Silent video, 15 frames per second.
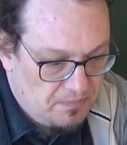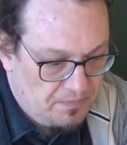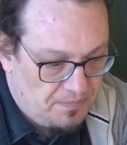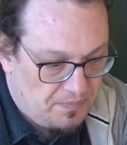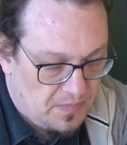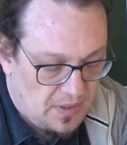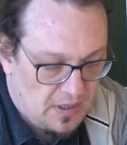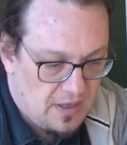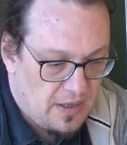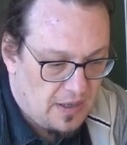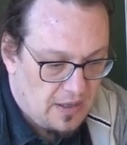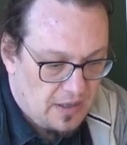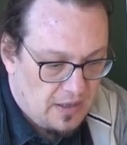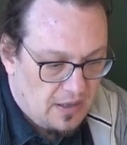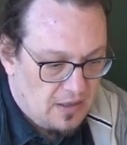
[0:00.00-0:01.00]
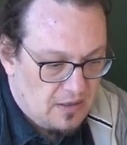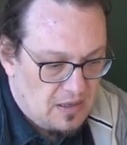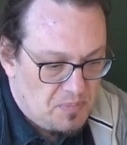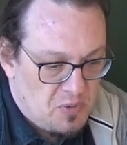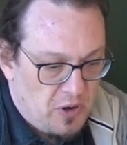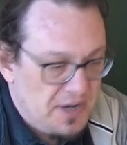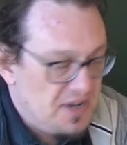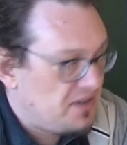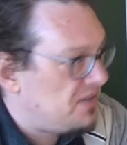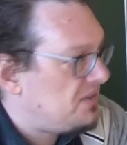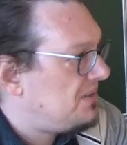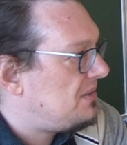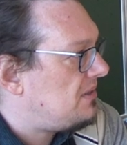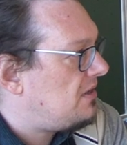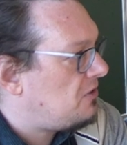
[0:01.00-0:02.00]
the point
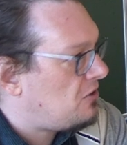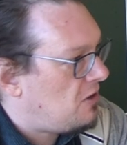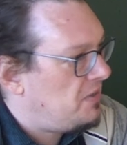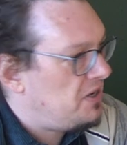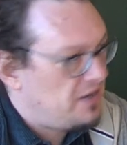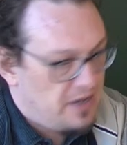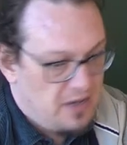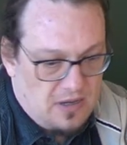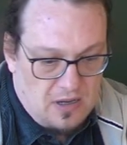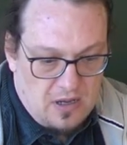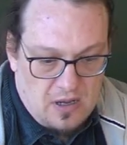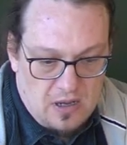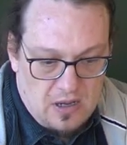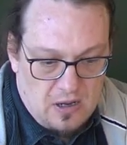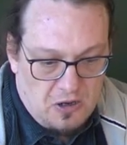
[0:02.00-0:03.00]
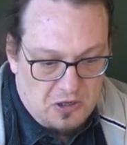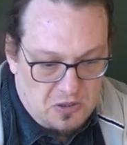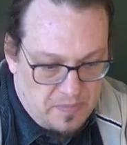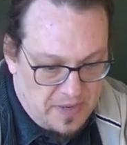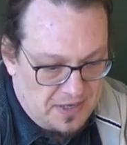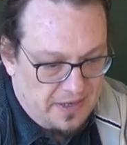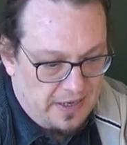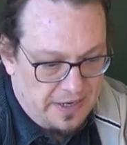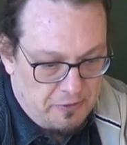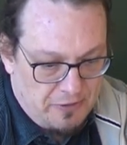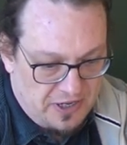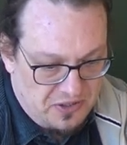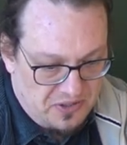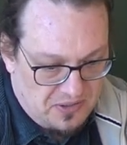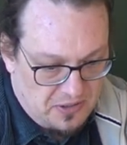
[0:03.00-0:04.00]
is, normally they uh, automatically
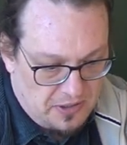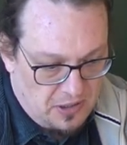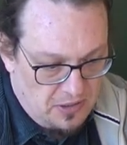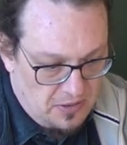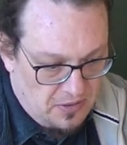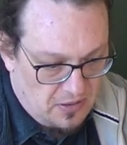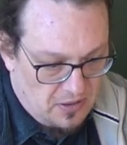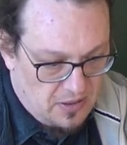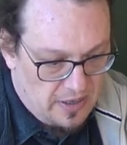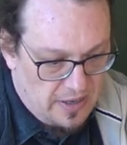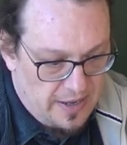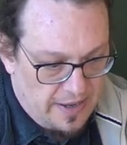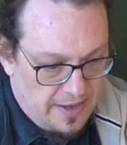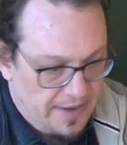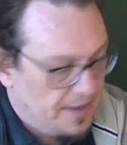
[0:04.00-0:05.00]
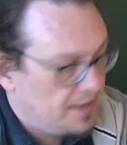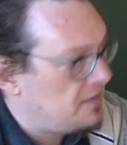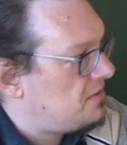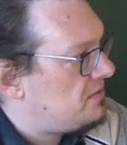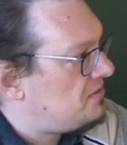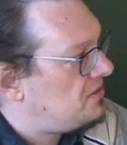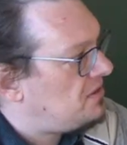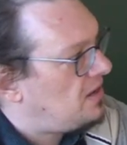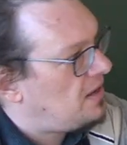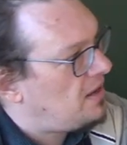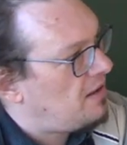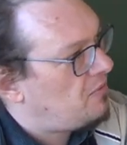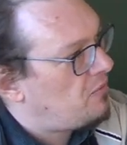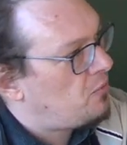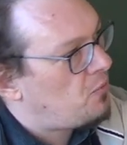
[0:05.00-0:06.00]
register, and
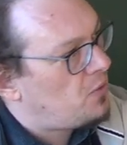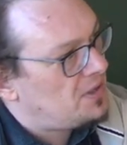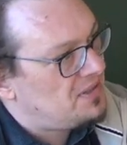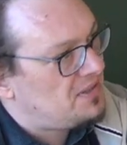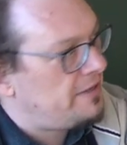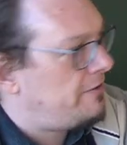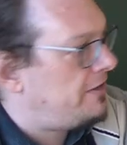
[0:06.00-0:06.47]
once they